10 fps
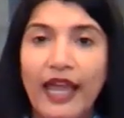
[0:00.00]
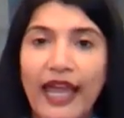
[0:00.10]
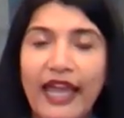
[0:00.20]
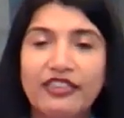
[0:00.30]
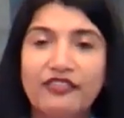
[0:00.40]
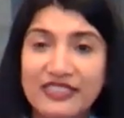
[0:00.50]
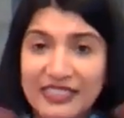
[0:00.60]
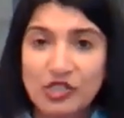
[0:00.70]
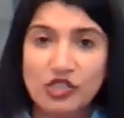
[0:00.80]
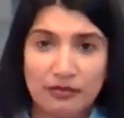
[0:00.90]
and the
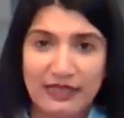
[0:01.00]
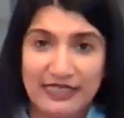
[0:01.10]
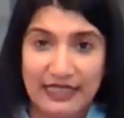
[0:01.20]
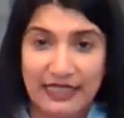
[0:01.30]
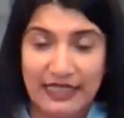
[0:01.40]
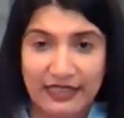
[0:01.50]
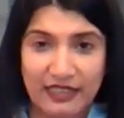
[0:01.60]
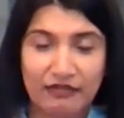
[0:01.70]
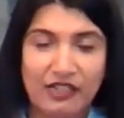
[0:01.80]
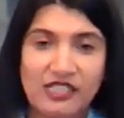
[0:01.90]
physician basically in the
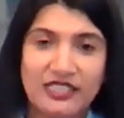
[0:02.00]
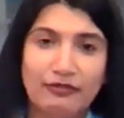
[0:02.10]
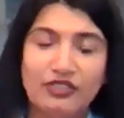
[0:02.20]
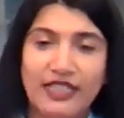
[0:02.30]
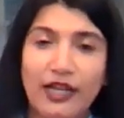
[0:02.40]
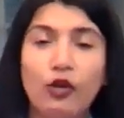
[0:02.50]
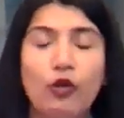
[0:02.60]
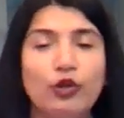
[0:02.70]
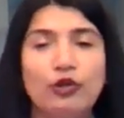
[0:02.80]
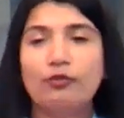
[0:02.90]
conventional thing would say,
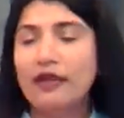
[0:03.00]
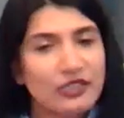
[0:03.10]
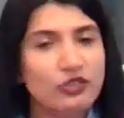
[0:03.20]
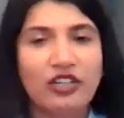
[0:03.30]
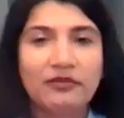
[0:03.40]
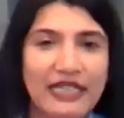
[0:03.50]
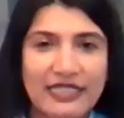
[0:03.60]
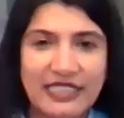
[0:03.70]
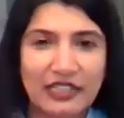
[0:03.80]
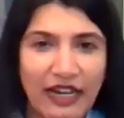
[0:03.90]
oh, you must not be
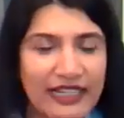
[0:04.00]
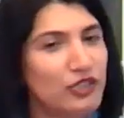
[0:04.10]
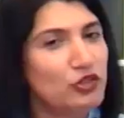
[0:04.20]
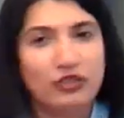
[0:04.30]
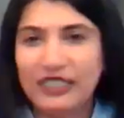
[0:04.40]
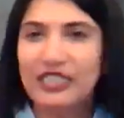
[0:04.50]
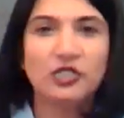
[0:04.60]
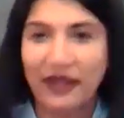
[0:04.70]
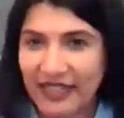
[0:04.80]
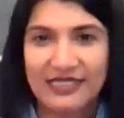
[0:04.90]
eating right and you need
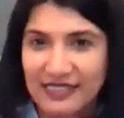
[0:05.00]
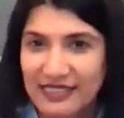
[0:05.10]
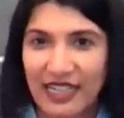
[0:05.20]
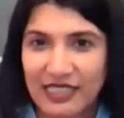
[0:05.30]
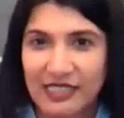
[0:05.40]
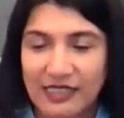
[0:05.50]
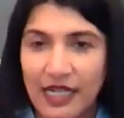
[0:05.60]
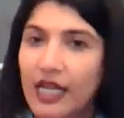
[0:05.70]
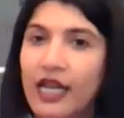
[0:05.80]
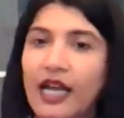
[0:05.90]
to exercise.
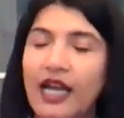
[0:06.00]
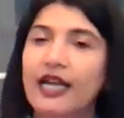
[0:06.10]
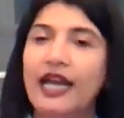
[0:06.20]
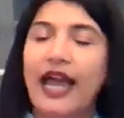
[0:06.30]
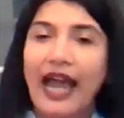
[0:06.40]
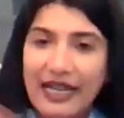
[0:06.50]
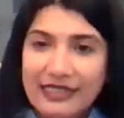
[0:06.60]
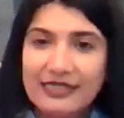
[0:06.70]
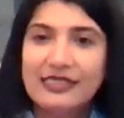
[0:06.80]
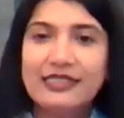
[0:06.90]

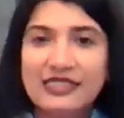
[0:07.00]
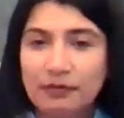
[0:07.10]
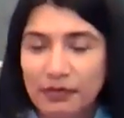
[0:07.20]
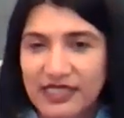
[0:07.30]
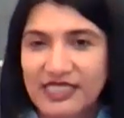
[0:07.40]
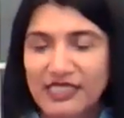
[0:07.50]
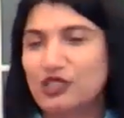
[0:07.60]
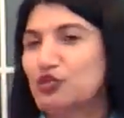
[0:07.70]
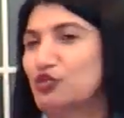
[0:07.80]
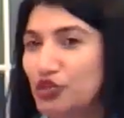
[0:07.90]
Has this
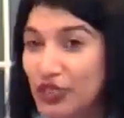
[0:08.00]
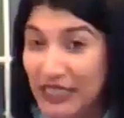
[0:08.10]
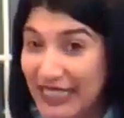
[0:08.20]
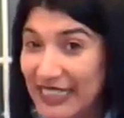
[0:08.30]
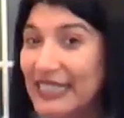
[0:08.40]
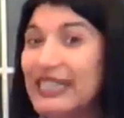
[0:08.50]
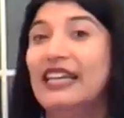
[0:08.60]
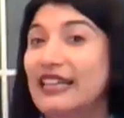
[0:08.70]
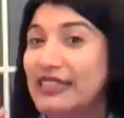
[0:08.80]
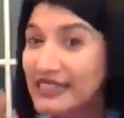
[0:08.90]
person really
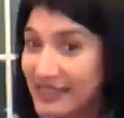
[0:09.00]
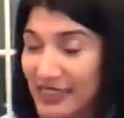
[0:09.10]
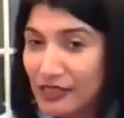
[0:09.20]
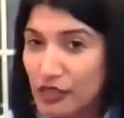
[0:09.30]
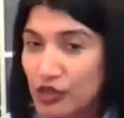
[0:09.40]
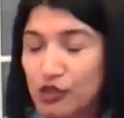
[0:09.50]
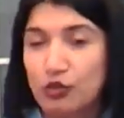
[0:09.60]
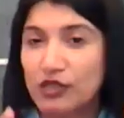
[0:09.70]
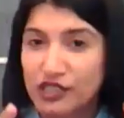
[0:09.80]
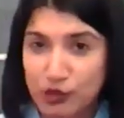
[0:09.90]
listened
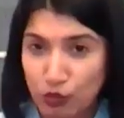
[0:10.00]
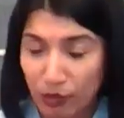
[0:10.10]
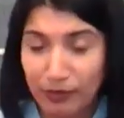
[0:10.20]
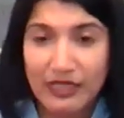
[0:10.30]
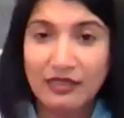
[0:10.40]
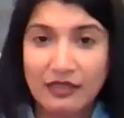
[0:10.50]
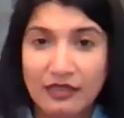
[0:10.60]
to this woman?